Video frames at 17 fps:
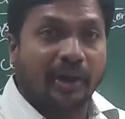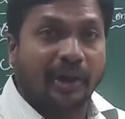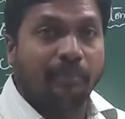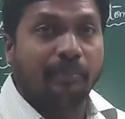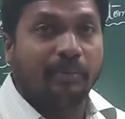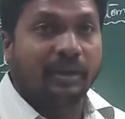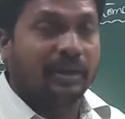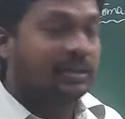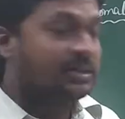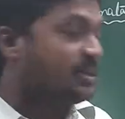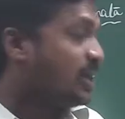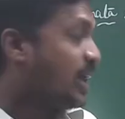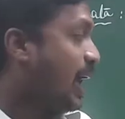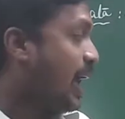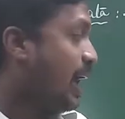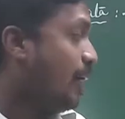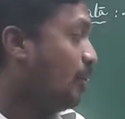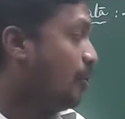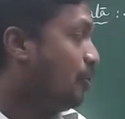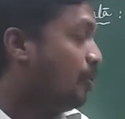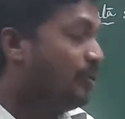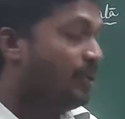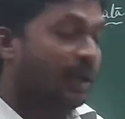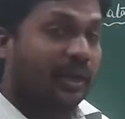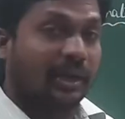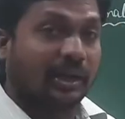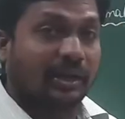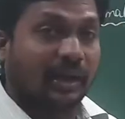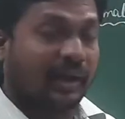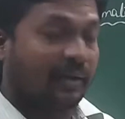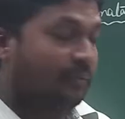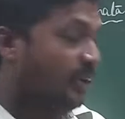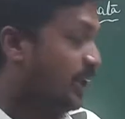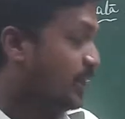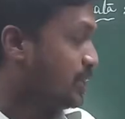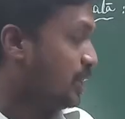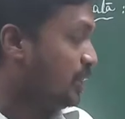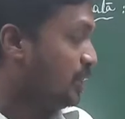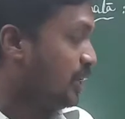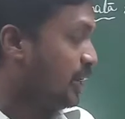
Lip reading: neem trees have reticulate venation,